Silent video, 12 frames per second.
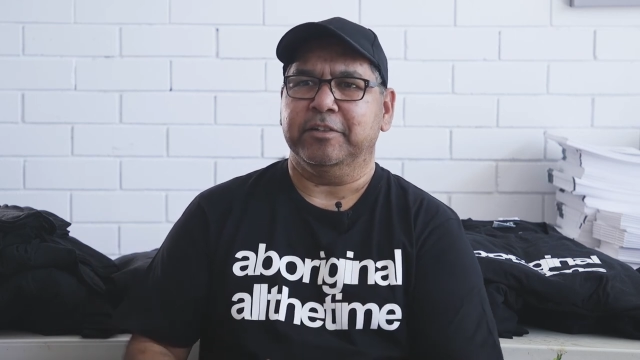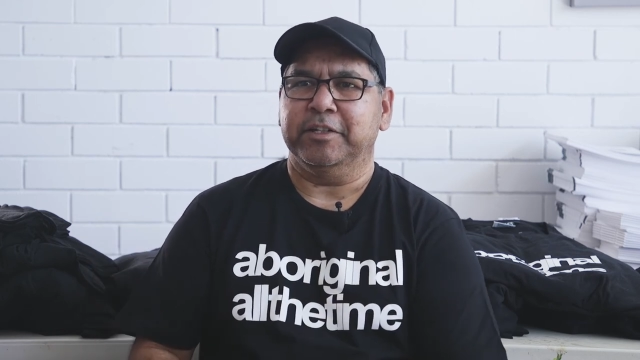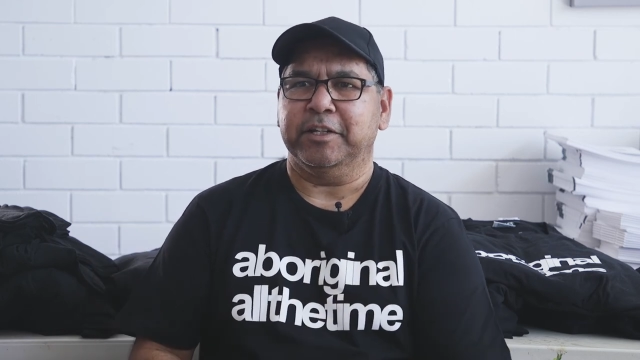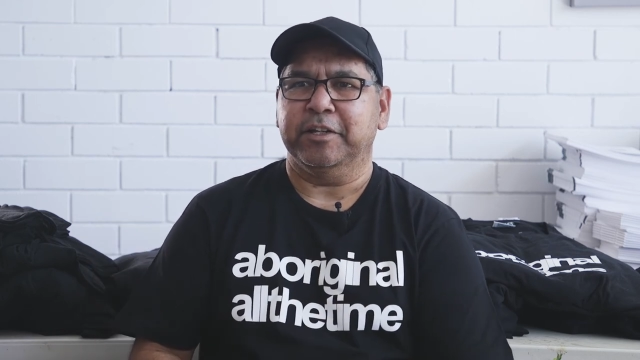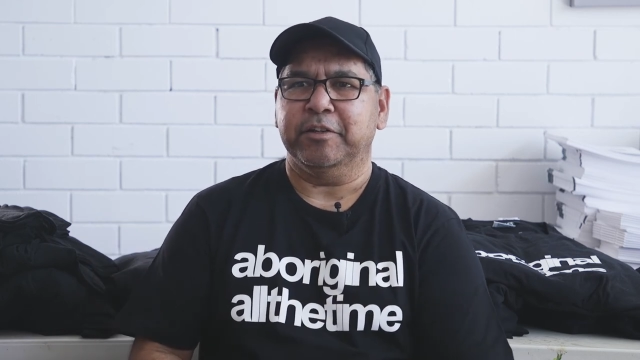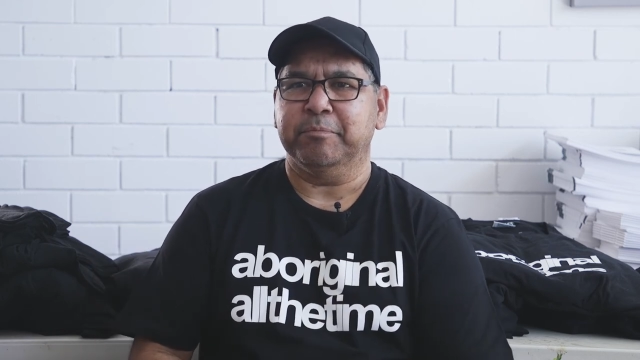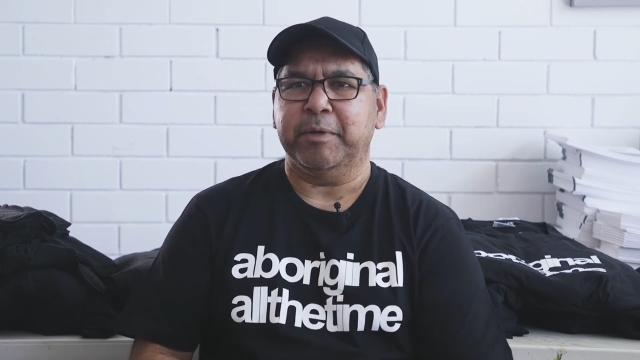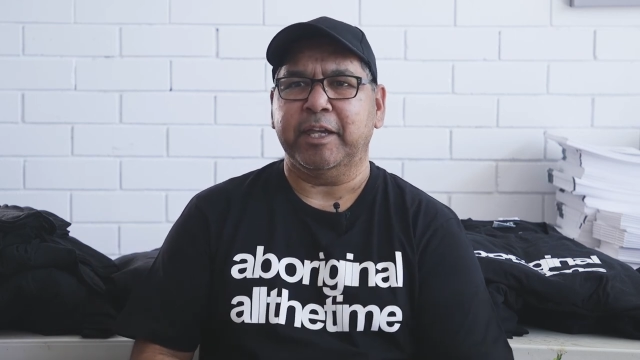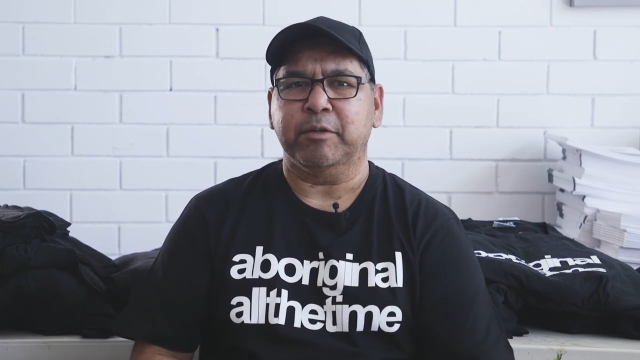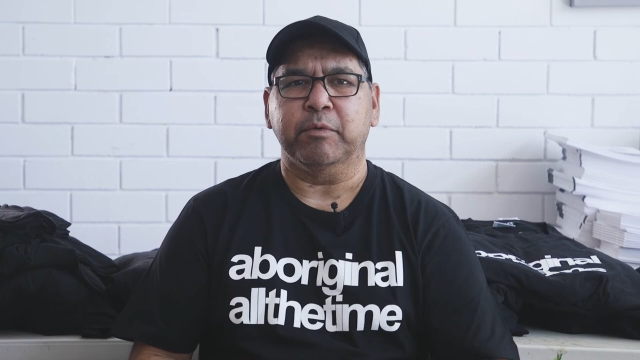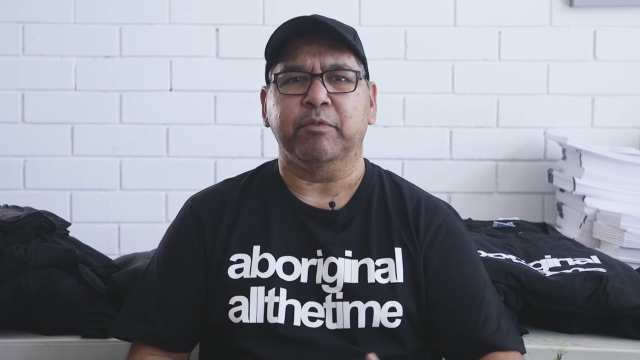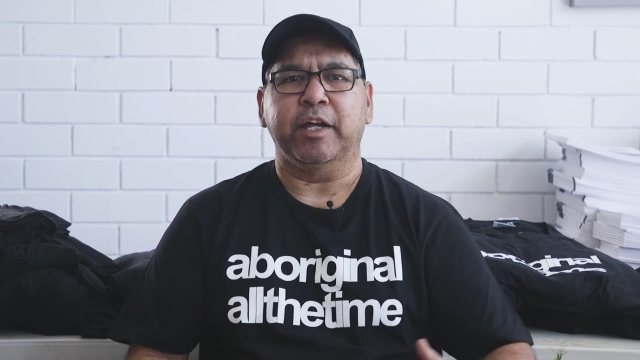You know, make
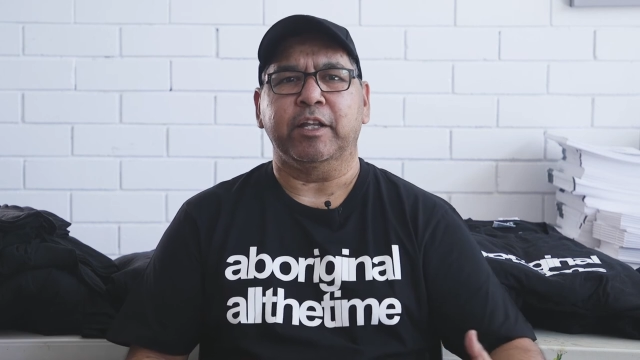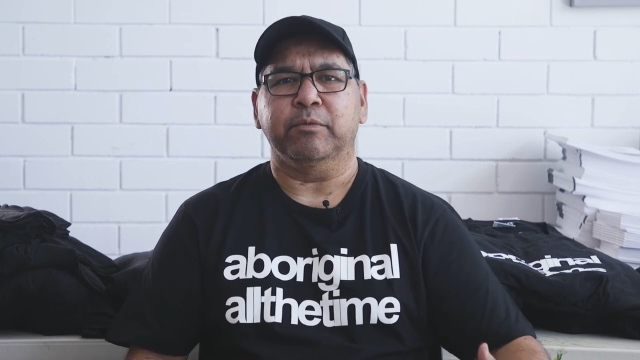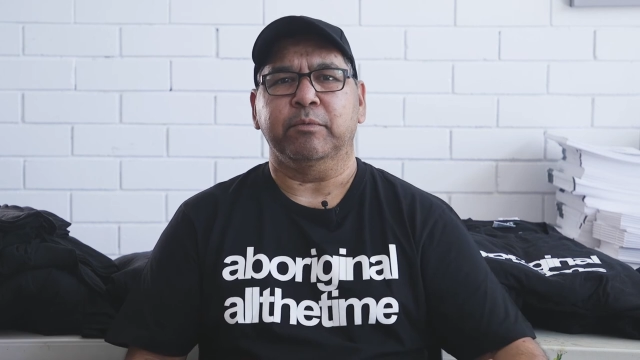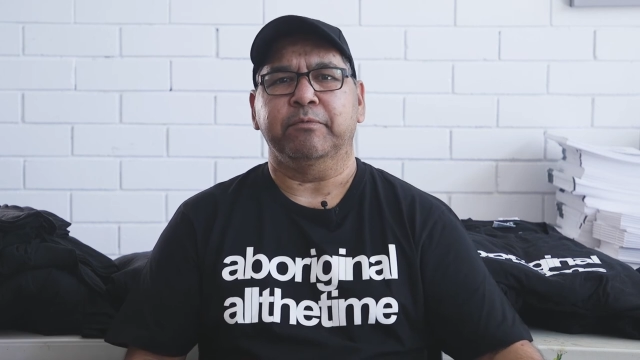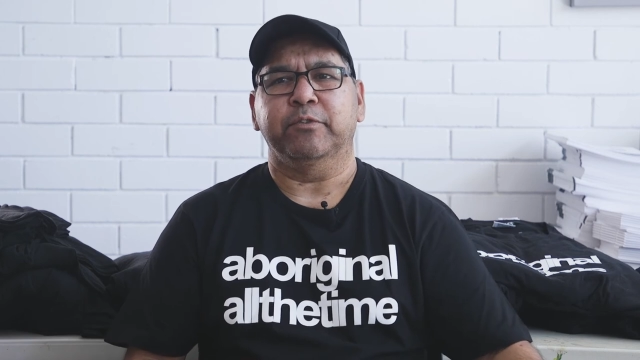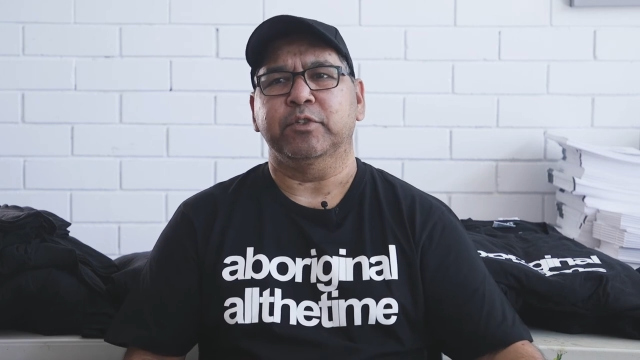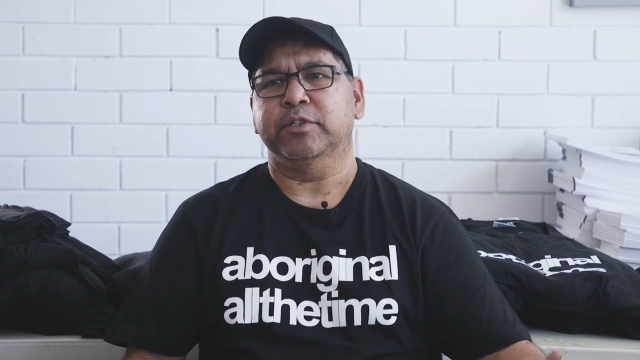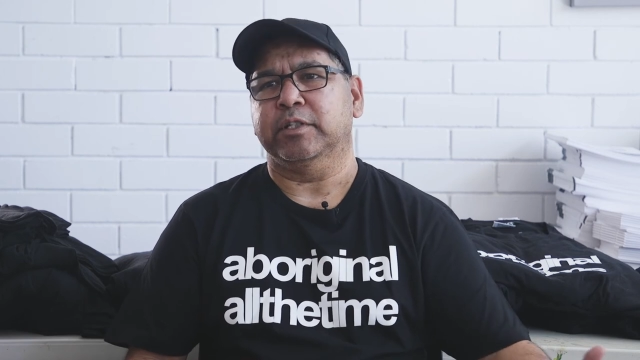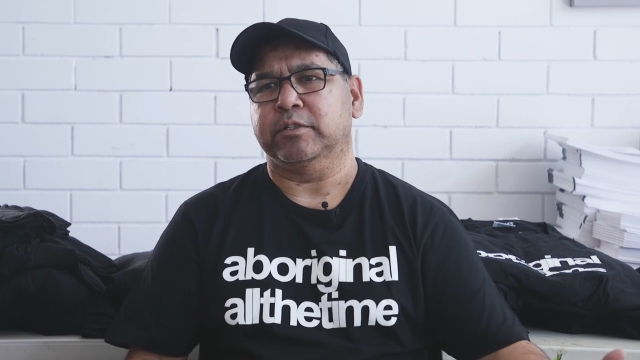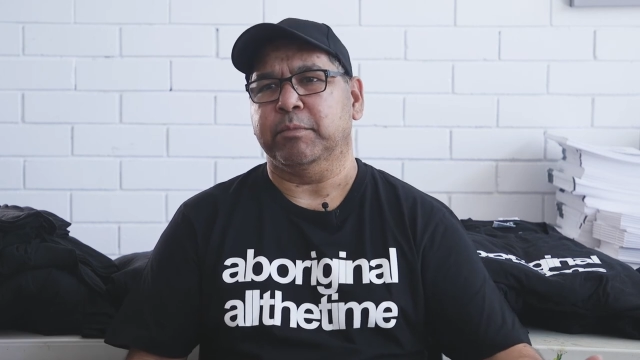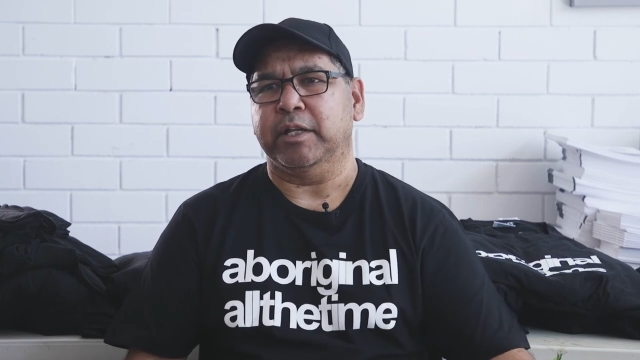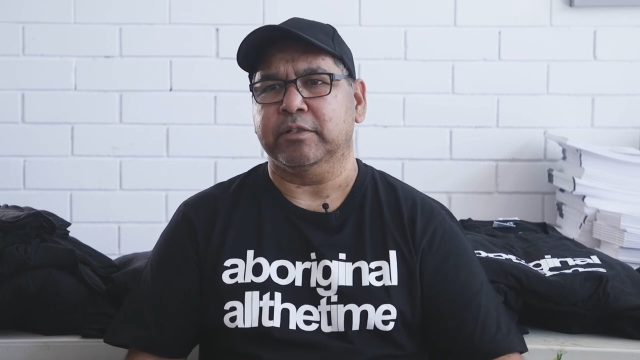them available for
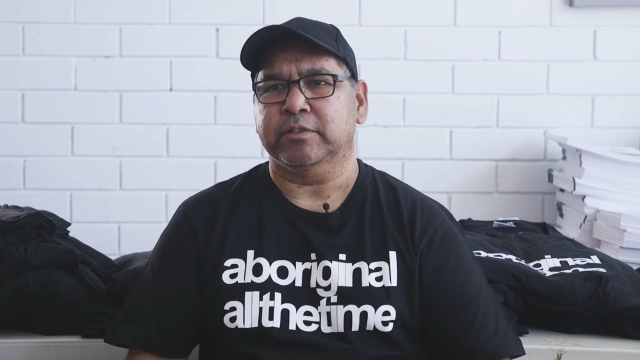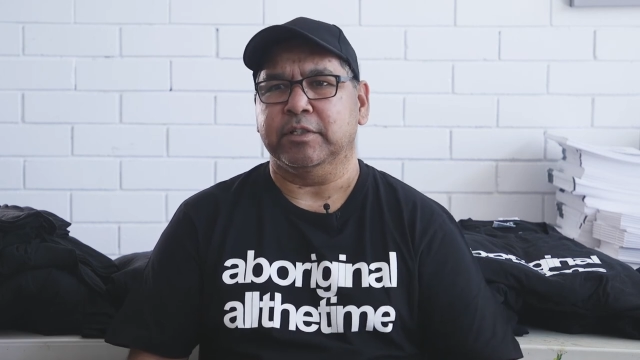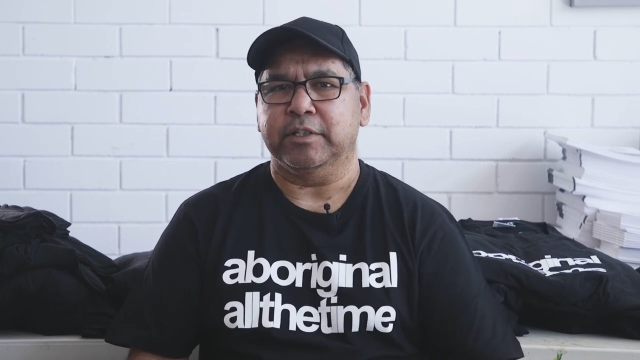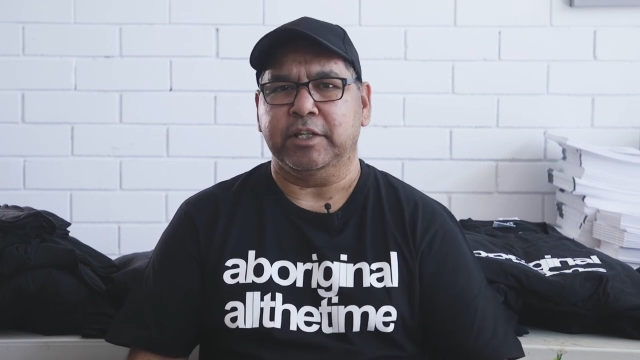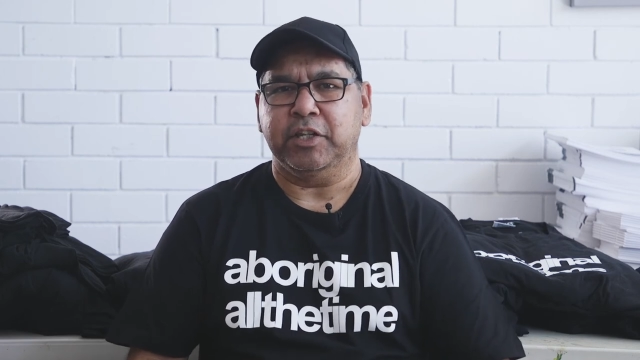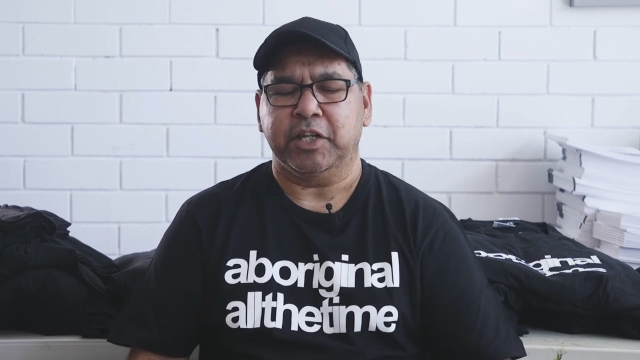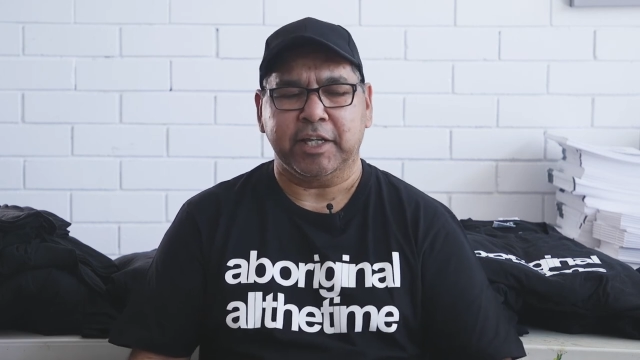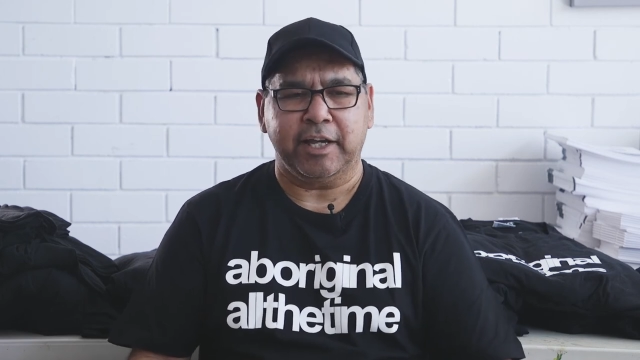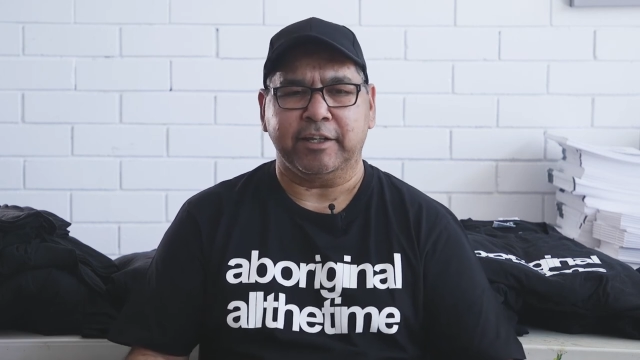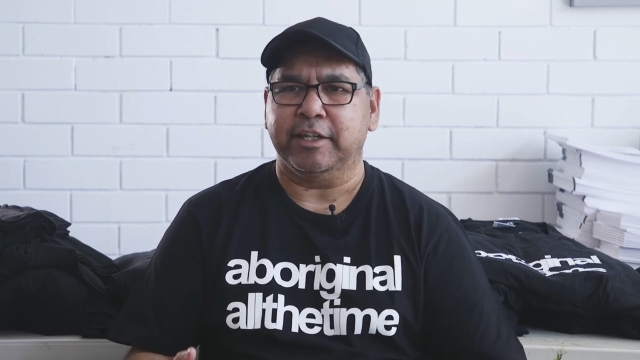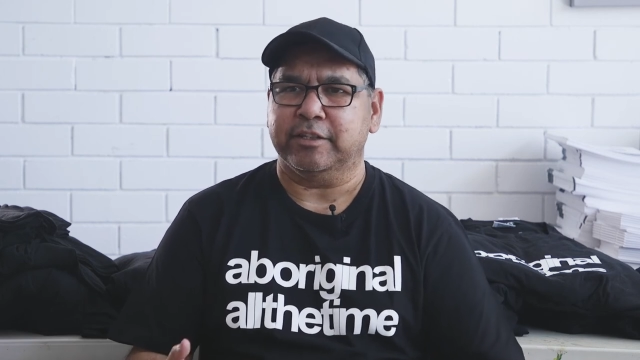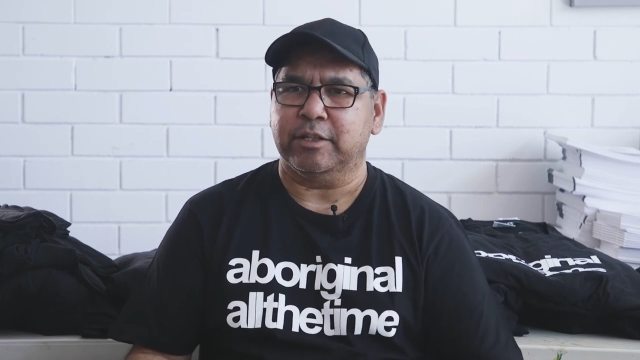6 months and then you
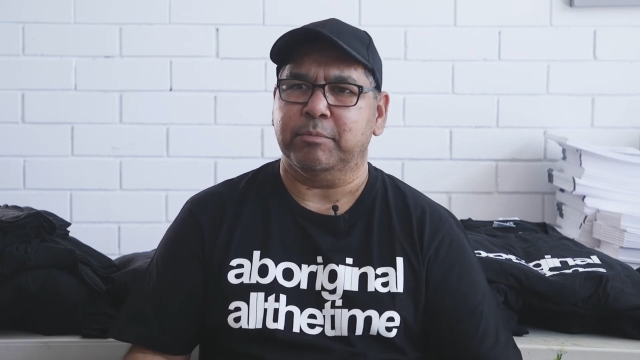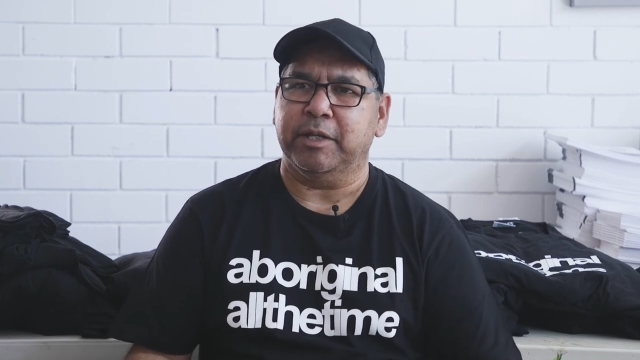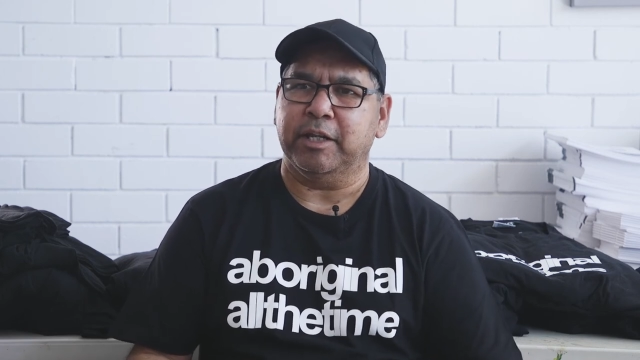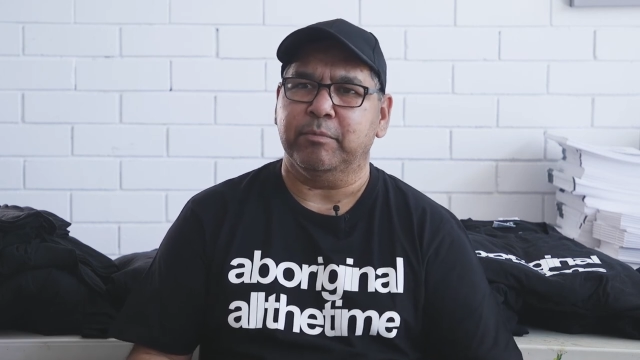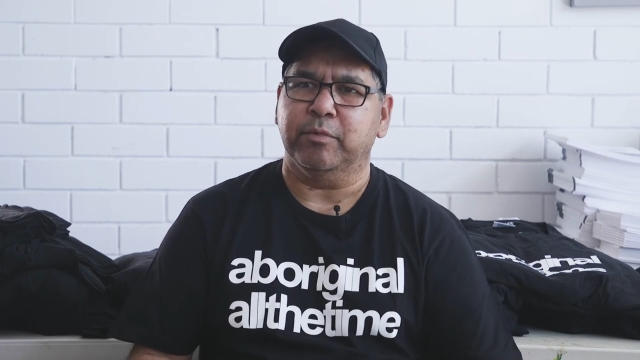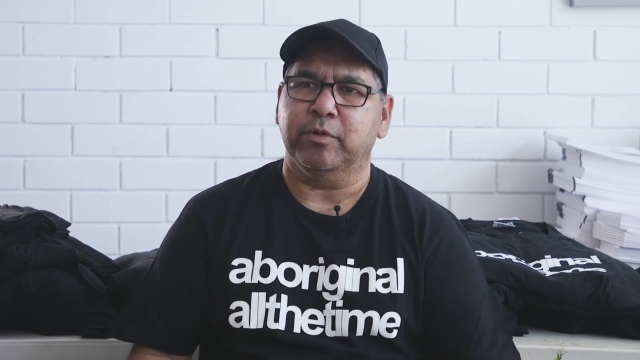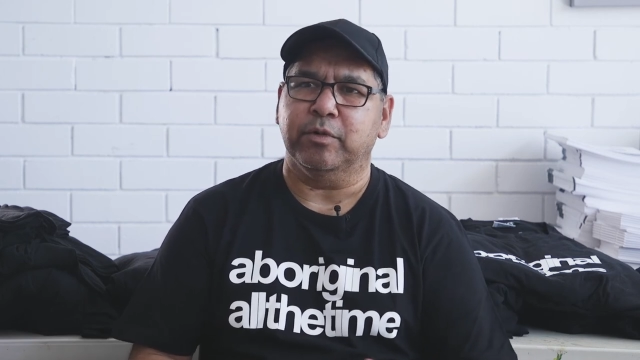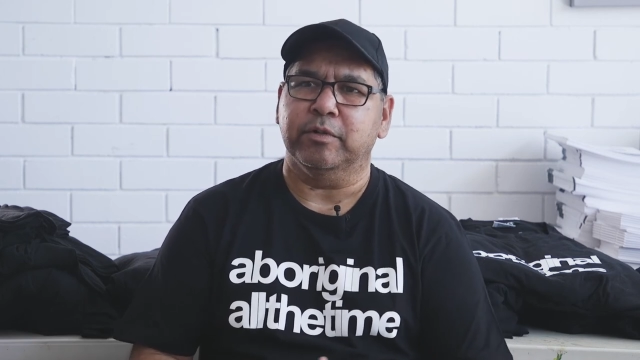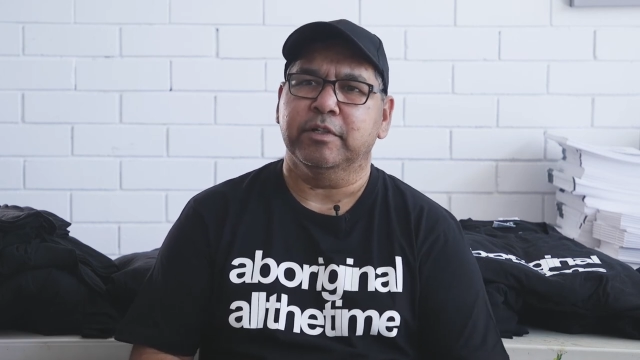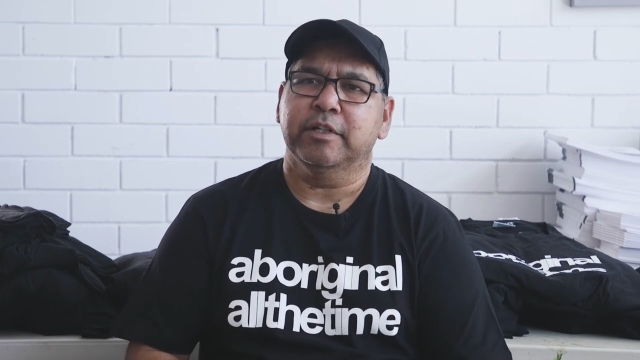can't get them anymore.